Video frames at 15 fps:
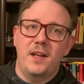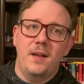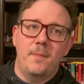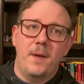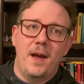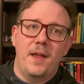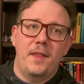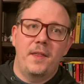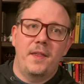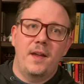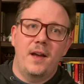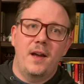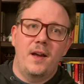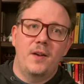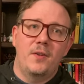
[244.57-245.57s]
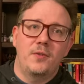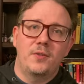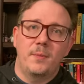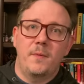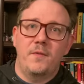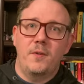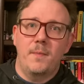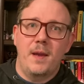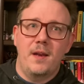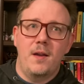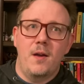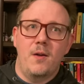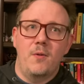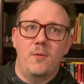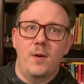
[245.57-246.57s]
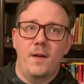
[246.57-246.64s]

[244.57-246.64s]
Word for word: Beth, uh, who some of you may know,